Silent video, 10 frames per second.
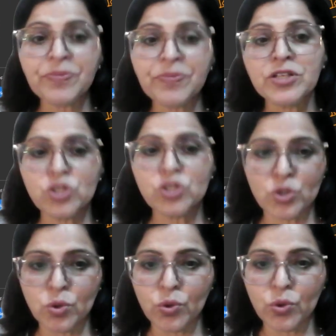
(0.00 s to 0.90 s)

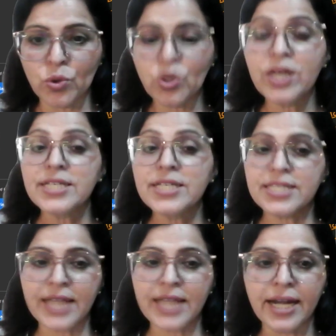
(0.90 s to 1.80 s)
So
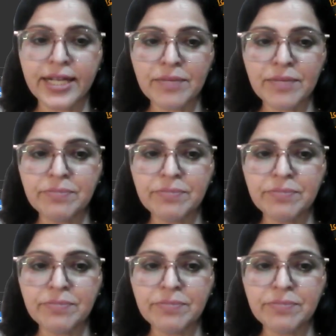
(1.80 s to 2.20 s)
scandium,